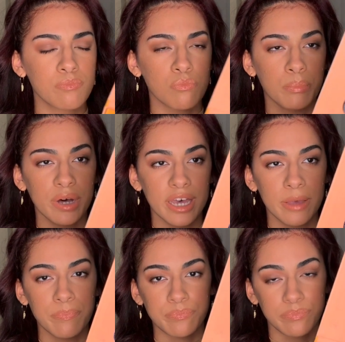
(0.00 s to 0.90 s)

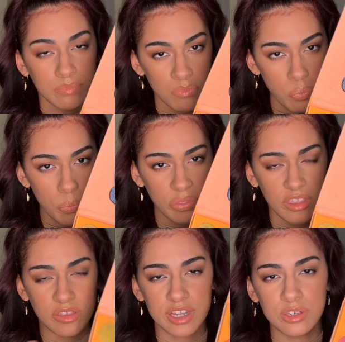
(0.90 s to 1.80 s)
But
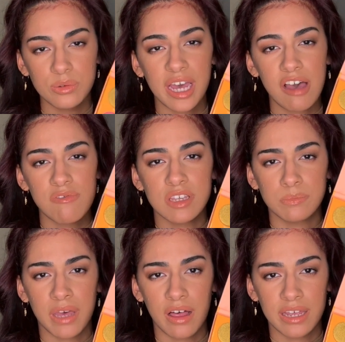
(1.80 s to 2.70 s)
they do have this
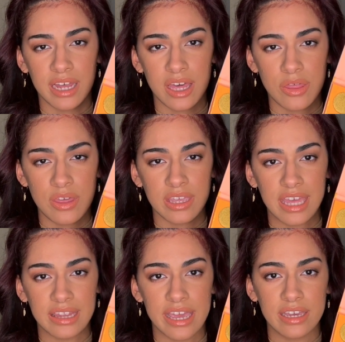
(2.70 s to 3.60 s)
palette, I think, in
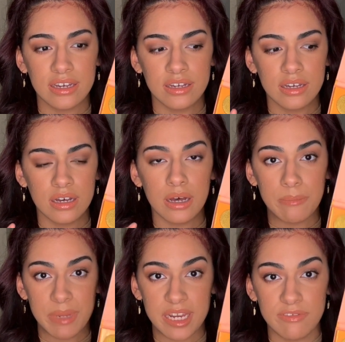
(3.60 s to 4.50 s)
like a
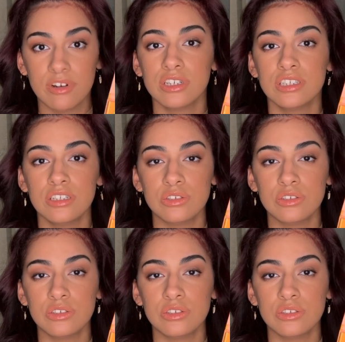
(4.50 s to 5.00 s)
mini version.